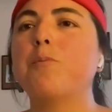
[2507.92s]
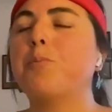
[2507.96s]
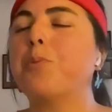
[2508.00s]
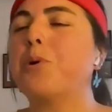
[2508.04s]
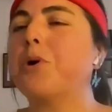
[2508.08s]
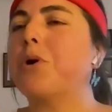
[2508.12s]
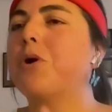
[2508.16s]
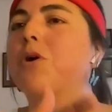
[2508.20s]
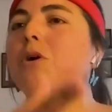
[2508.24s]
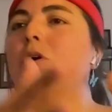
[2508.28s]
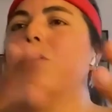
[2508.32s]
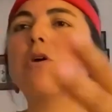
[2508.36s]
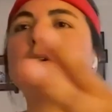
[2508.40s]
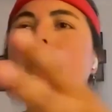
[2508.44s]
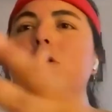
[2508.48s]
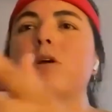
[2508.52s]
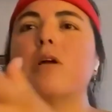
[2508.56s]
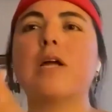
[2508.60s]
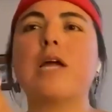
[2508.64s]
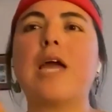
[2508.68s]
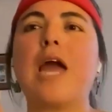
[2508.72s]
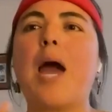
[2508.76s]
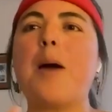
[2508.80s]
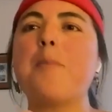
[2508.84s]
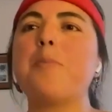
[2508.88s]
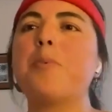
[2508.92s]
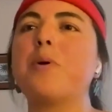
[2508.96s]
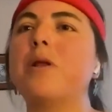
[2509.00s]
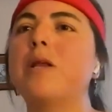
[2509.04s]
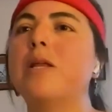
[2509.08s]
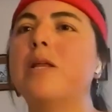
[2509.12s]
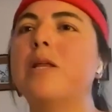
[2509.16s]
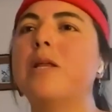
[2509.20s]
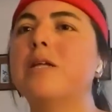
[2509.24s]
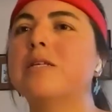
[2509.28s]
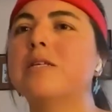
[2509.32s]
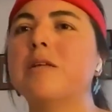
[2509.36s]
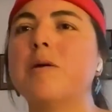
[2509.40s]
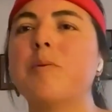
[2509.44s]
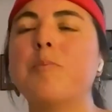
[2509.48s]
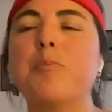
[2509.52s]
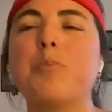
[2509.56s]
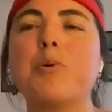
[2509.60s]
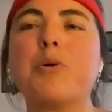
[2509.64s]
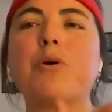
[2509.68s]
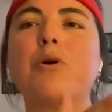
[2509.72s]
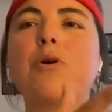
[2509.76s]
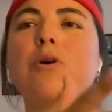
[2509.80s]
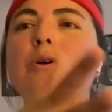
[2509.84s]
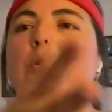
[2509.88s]
Per capitalism,
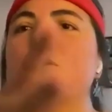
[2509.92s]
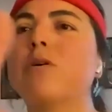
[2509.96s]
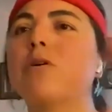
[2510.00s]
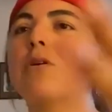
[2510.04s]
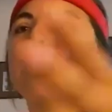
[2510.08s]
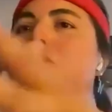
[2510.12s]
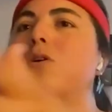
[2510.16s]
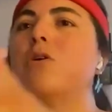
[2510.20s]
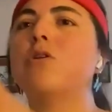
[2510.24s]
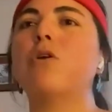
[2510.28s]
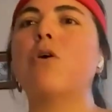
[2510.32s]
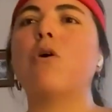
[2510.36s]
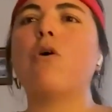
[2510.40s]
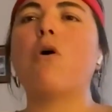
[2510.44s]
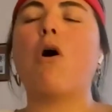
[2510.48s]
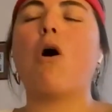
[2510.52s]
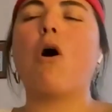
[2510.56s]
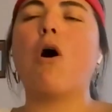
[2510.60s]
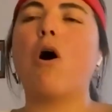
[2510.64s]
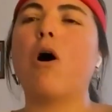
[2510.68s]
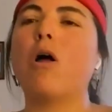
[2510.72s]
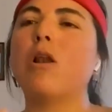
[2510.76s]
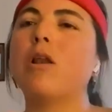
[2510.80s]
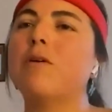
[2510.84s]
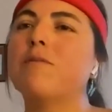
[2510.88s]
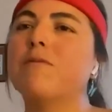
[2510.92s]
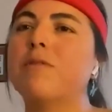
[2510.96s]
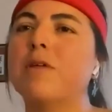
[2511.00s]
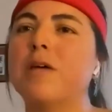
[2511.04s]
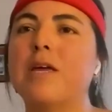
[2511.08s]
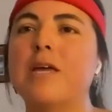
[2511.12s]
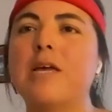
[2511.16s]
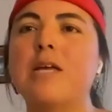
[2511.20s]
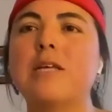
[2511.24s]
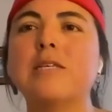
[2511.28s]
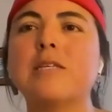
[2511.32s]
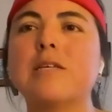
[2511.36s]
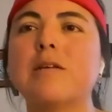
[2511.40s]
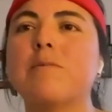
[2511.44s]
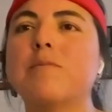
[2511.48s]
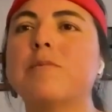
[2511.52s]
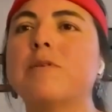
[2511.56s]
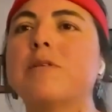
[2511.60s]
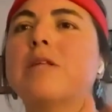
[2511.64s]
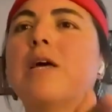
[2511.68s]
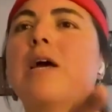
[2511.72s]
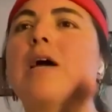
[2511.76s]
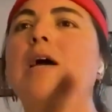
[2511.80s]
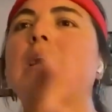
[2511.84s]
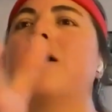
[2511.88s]
per, you know, all of the
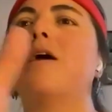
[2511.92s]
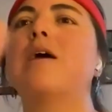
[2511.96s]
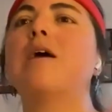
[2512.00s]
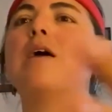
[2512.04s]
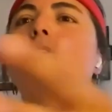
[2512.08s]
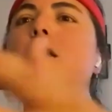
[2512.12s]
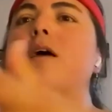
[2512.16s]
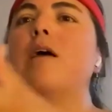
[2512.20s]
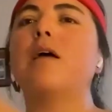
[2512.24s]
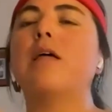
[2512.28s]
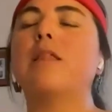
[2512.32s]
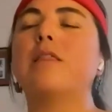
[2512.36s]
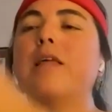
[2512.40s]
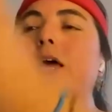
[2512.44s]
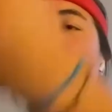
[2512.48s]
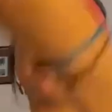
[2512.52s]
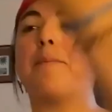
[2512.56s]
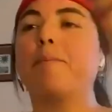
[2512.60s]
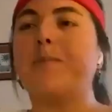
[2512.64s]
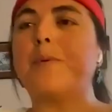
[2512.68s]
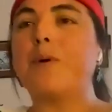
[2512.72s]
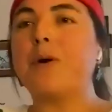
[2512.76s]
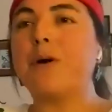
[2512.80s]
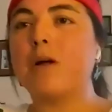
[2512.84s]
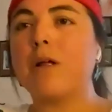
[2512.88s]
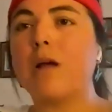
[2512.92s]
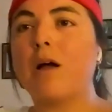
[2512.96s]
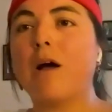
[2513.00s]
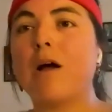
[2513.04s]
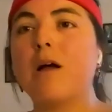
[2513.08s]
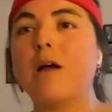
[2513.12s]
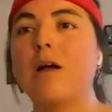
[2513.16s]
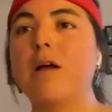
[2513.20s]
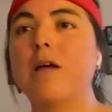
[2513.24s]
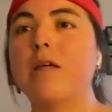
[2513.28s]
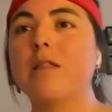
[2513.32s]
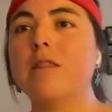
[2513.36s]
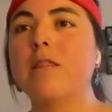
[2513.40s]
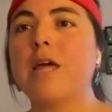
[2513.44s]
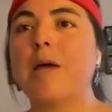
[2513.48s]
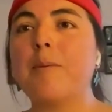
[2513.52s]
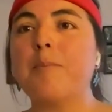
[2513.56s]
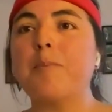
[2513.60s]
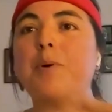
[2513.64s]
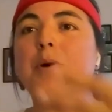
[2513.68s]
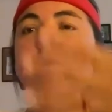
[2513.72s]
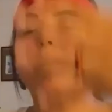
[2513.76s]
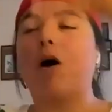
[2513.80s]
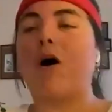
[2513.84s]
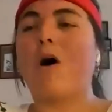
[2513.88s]
isms that put
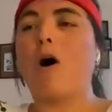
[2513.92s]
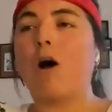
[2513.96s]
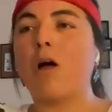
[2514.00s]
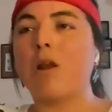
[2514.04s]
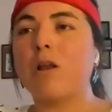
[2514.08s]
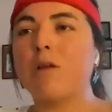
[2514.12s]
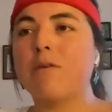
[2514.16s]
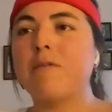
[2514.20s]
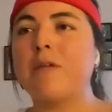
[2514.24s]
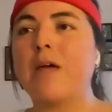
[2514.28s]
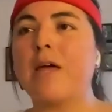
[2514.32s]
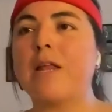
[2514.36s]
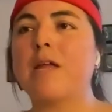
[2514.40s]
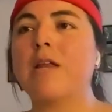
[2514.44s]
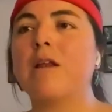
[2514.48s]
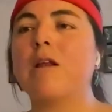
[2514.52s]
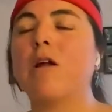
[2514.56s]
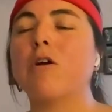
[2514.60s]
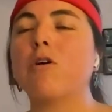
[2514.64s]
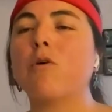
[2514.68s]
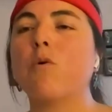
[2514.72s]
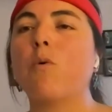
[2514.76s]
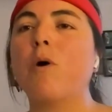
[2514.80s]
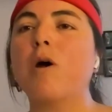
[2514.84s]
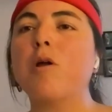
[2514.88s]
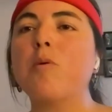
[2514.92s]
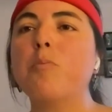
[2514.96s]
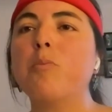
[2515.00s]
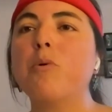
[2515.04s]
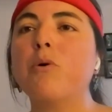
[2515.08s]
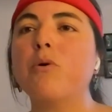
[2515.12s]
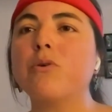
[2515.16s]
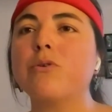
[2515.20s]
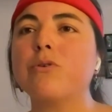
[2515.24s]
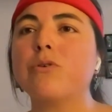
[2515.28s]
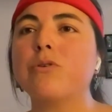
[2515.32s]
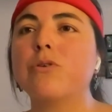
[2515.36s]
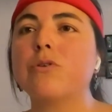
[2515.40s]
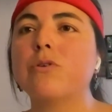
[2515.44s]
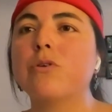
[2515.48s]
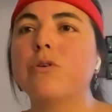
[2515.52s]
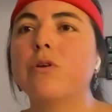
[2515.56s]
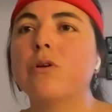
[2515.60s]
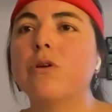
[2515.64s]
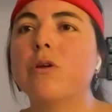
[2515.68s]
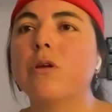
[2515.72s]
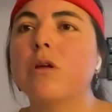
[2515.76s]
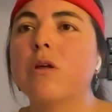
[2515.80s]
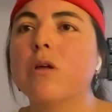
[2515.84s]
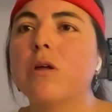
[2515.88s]
all of that in our cuerpos,
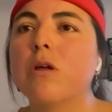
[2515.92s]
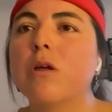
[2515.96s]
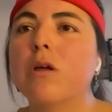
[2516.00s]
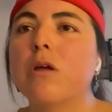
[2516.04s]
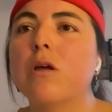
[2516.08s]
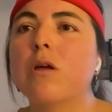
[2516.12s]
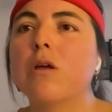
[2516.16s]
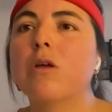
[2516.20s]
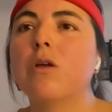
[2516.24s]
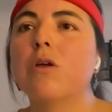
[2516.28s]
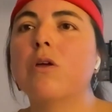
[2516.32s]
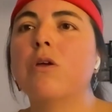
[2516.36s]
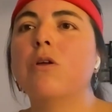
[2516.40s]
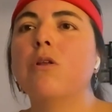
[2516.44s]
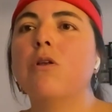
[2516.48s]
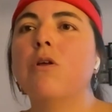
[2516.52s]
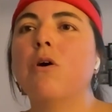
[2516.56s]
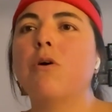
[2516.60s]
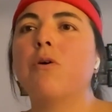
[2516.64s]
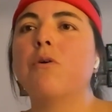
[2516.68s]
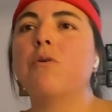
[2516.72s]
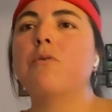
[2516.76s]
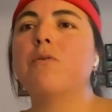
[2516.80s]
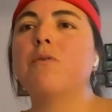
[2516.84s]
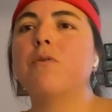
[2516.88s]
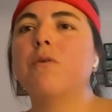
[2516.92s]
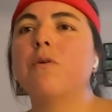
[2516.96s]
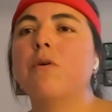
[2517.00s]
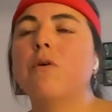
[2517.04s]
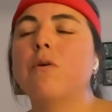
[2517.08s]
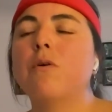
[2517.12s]
you know,